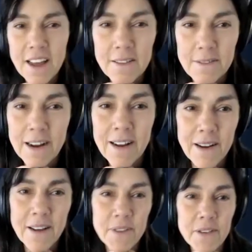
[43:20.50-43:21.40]
are
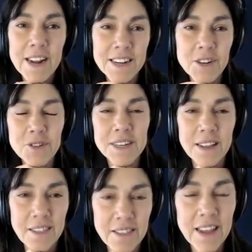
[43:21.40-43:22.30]
a very
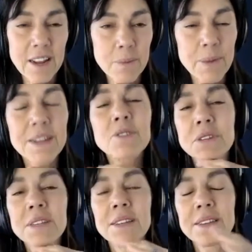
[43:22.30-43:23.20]
interesting thing. It'll be
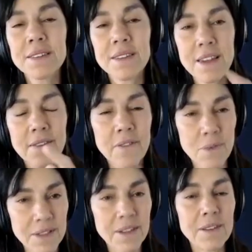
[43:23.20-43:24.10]
interesting to see if
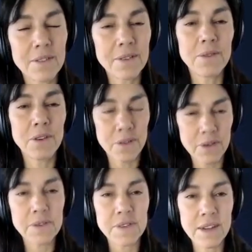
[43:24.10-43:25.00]
the one that you're
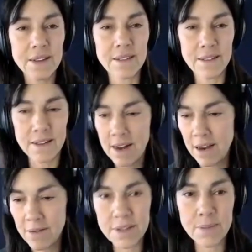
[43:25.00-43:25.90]
using and
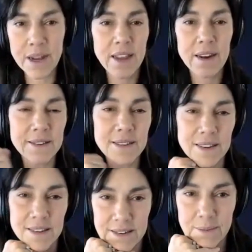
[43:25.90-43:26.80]
how it's made
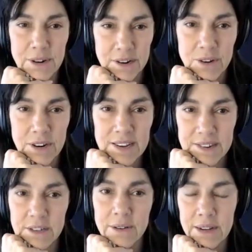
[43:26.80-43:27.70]
is similar to what
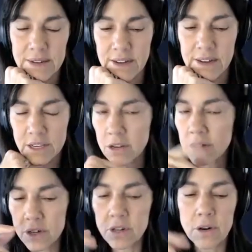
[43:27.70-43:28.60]
he's doing. So yeah,
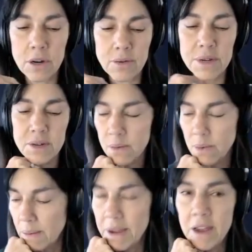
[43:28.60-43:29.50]
Dr. John Lewis,
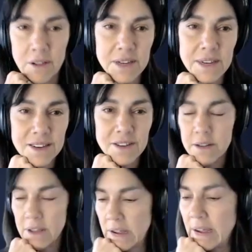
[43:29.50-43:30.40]
remind me, I'll send
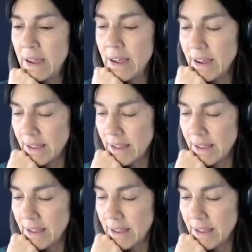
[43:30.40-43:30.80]
you the